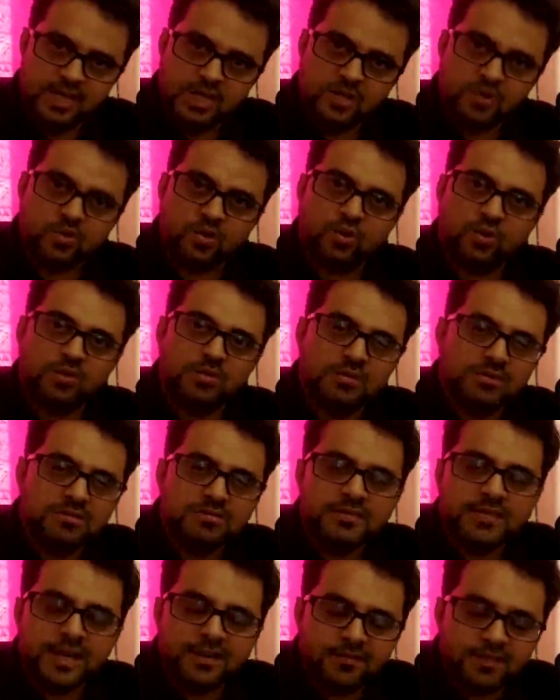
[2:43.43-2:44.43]
So
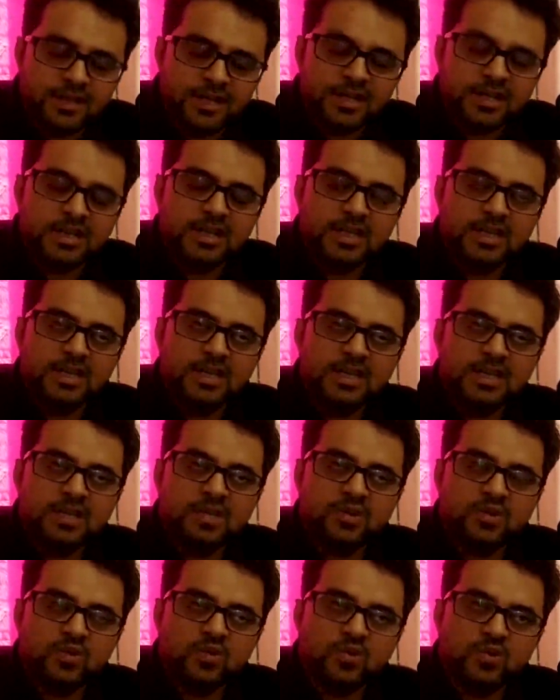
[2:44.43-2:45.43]
70
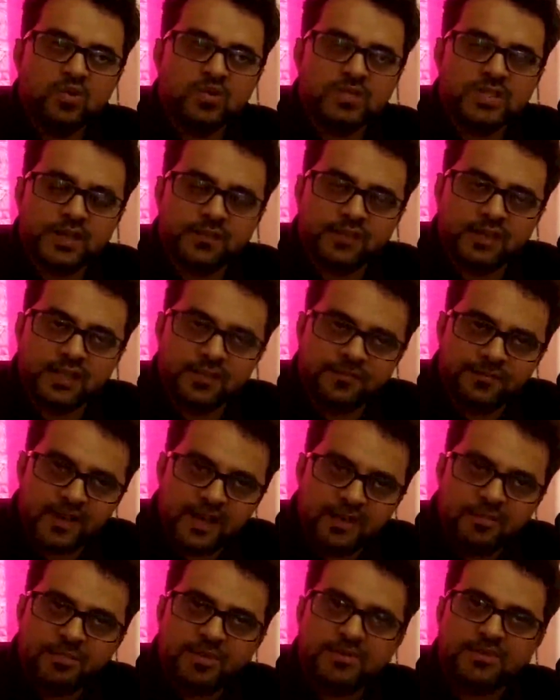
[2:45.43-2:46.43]
to
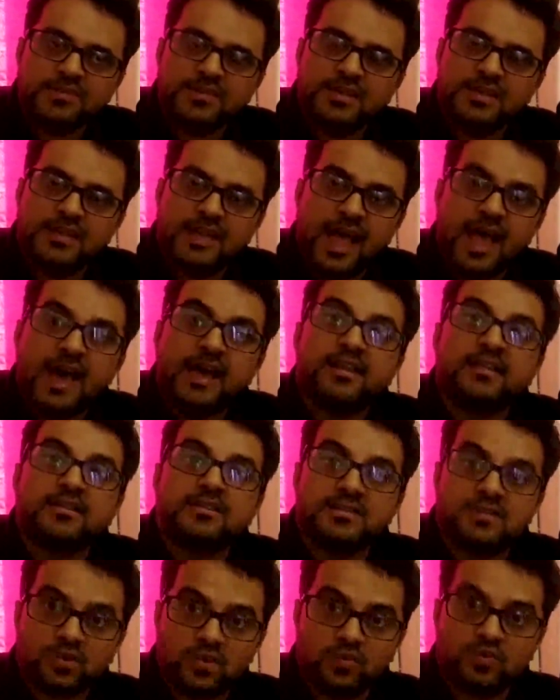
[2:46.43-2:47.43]
75% errors
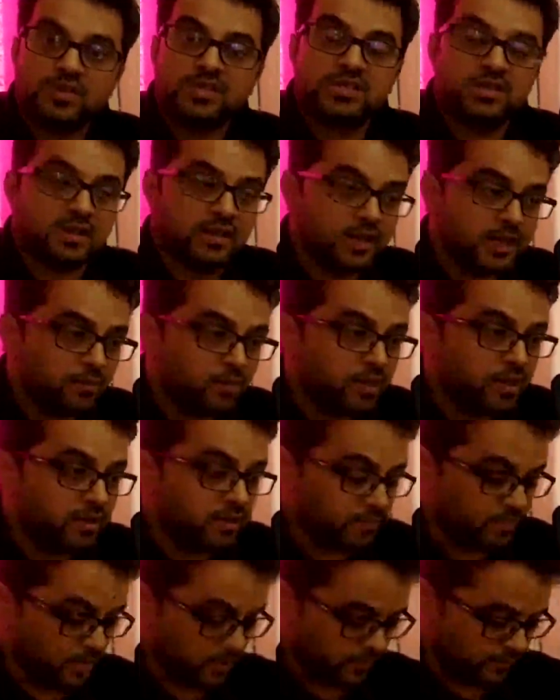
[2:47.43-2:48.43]
which a laboratory
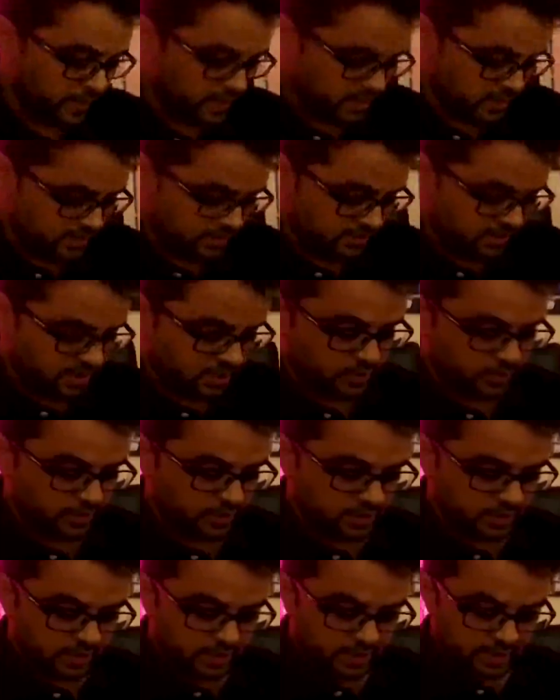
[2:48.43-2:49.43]
professionals are
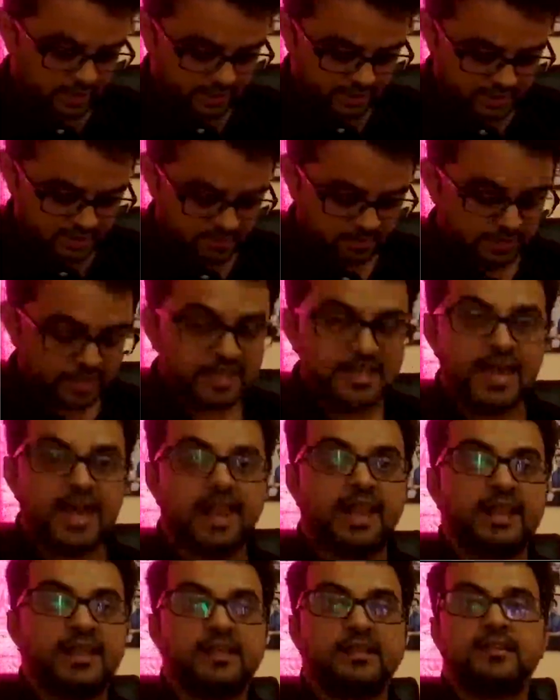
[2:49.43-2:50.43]
doing is
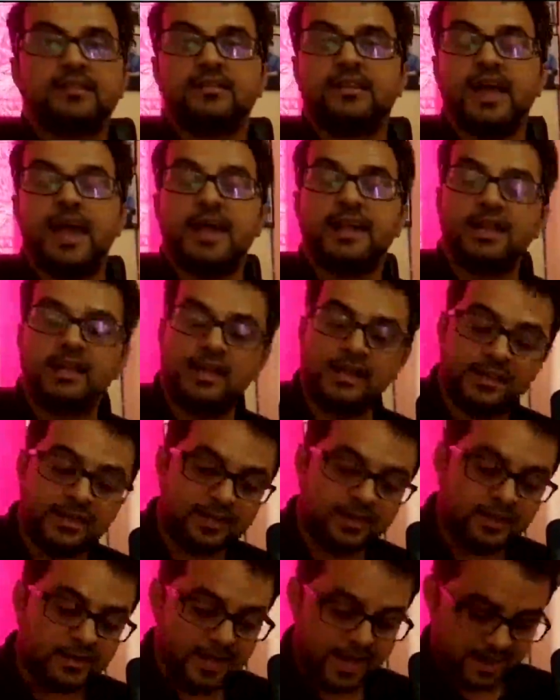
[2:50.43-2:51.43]

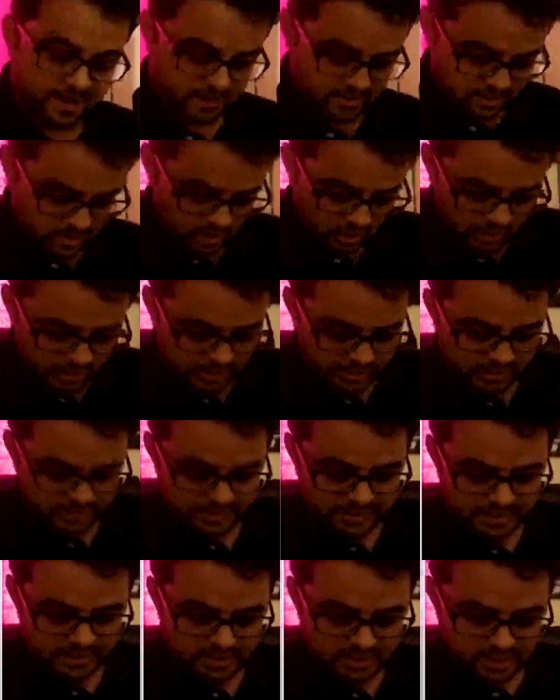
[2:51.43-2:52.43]
pre-analytical errors only.
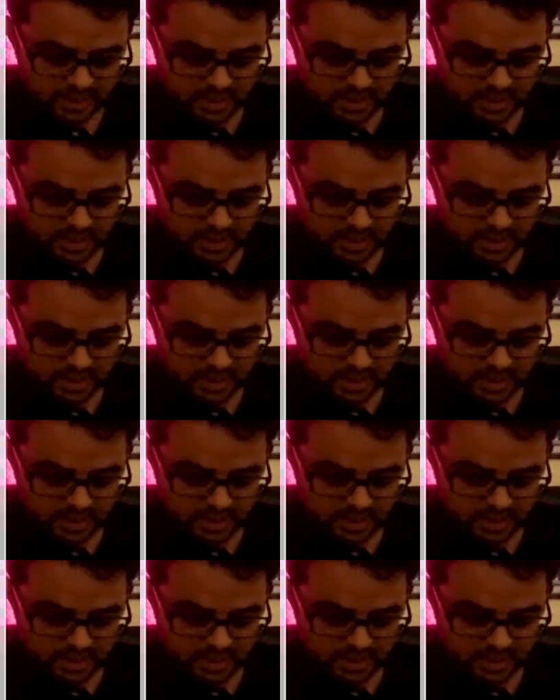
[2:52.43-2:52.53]
That is